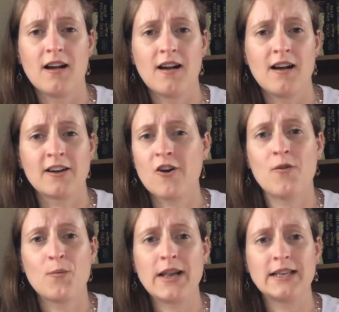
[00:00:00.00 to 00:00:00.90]
I
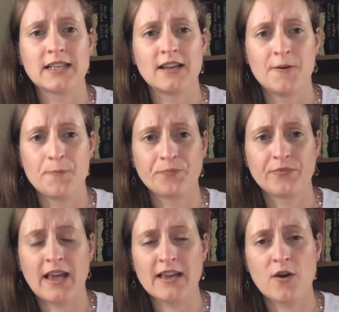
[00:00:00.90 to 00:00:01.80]
can't wait to
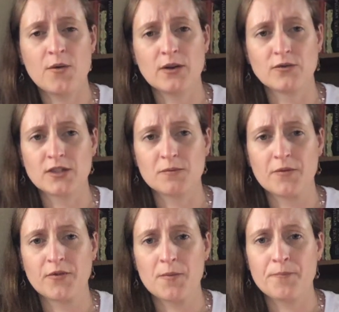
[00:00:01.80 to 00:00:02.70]
get going on some of
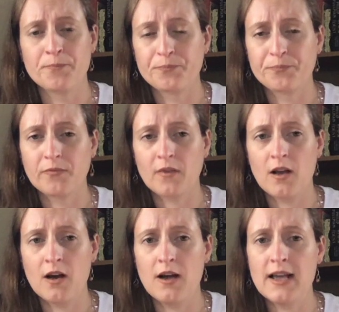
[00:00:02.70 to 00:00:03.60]
them.
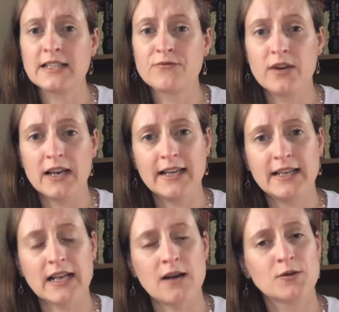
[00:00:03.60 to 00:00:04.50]
It's really,
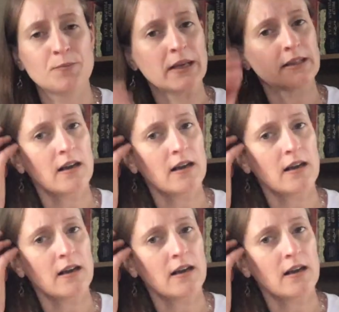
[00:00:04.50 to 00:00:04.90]
I was a bit